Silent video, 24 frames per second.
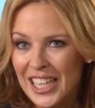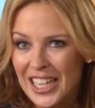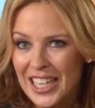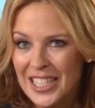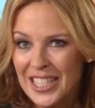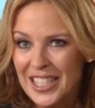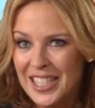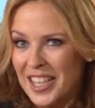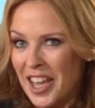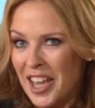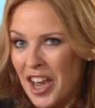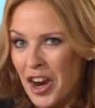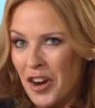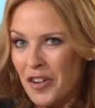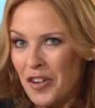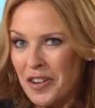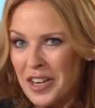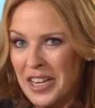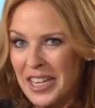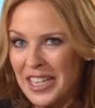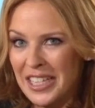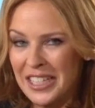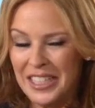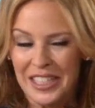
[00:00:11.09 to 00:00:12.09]
and it's
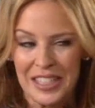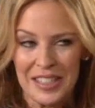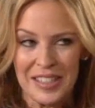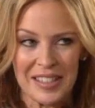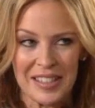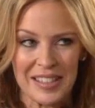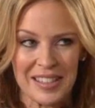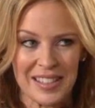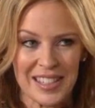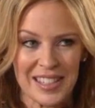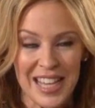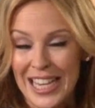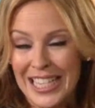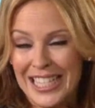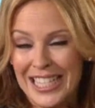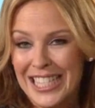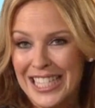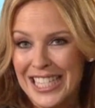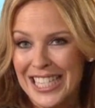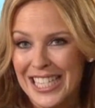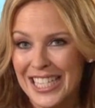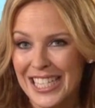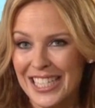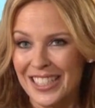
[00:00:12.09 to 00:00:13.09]
scary and it's
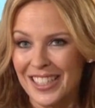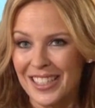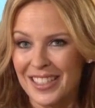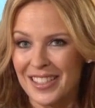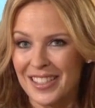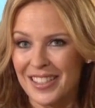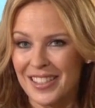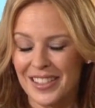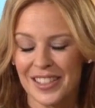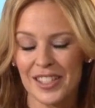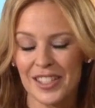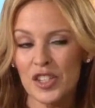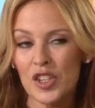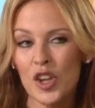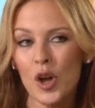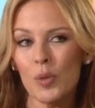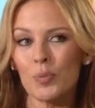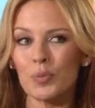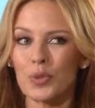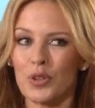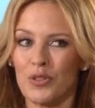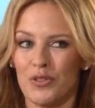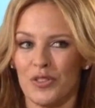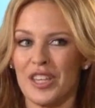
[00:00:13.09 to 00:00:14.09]
sexy and it's it's a
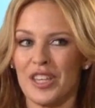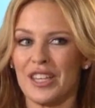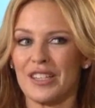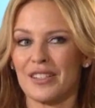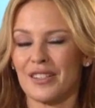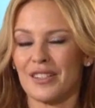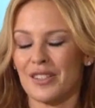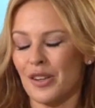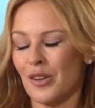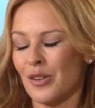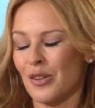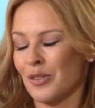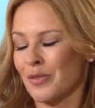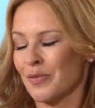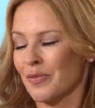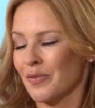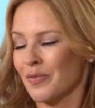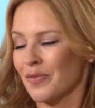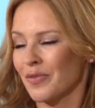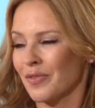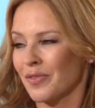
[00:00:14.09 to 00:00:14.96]
number of things. So,